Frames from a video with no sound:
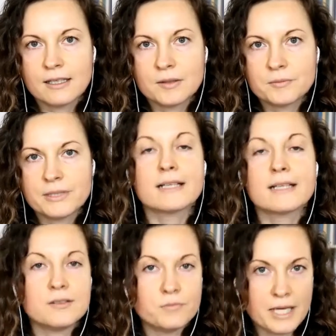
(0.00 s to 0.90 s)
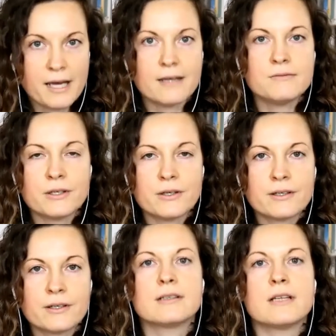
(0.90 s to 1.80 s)
um, negative
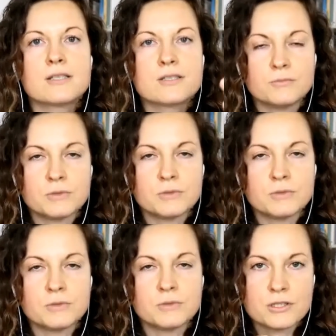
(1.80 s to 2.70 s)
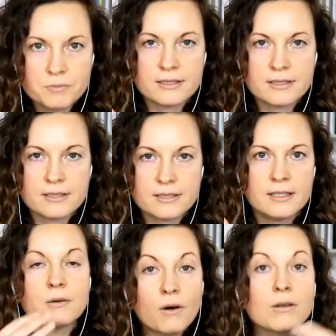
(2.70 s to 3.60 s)
behavior classroom disruption
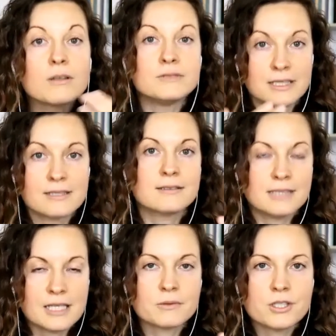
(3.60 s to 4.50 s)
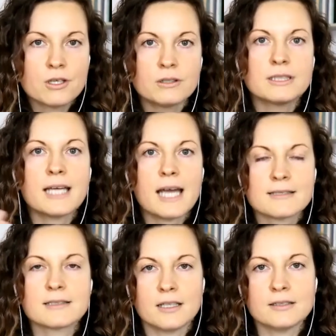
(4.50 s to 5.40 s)
so all of this, that's what she called a
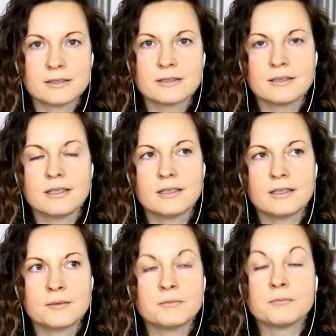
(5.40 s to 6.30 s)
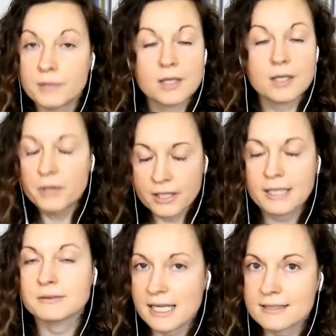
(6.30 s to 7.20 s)
cascade, um, a
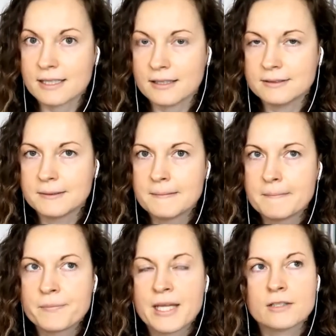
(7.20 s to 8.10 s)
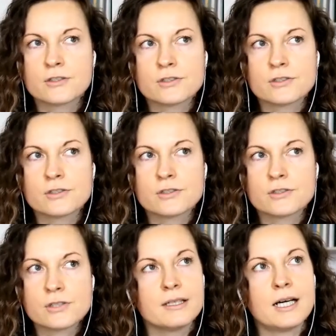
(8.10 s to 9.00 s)
burnout cascade.
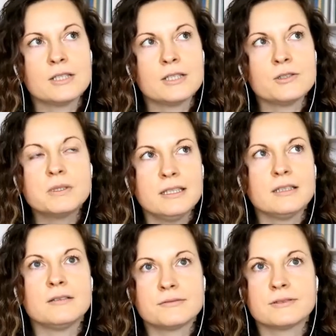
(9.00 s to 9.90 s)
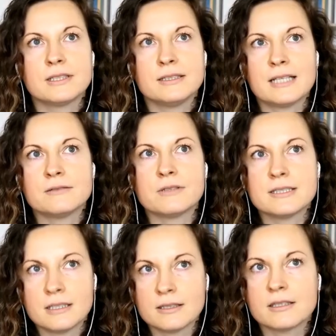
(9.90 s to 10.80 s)
So I do believe
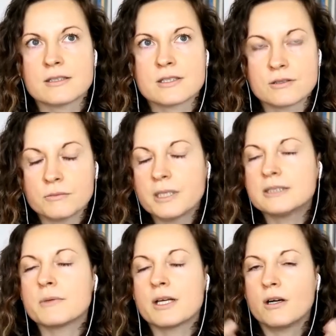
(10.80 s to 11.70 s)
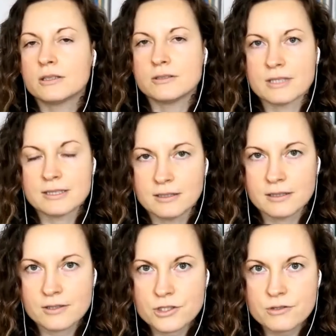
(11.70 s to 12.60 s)
that resilience, whether we call it
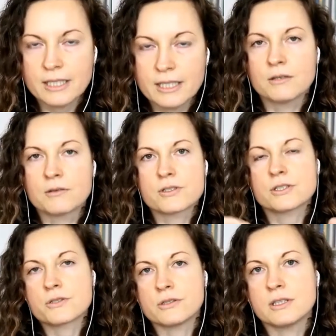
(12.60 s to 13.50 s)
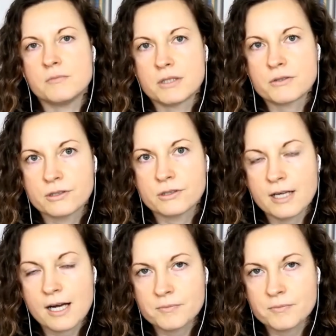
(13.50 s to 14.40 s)
resilience training or social
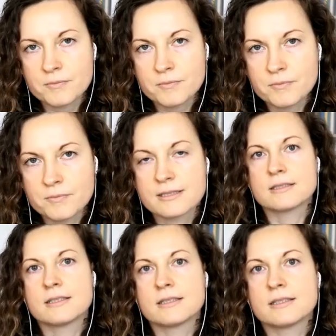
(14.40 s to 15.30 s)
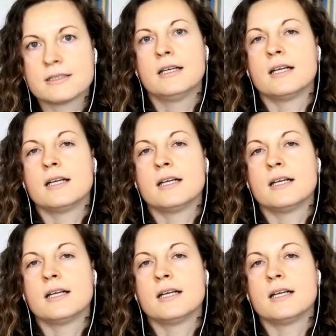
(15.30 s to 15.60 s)
emotional competencies,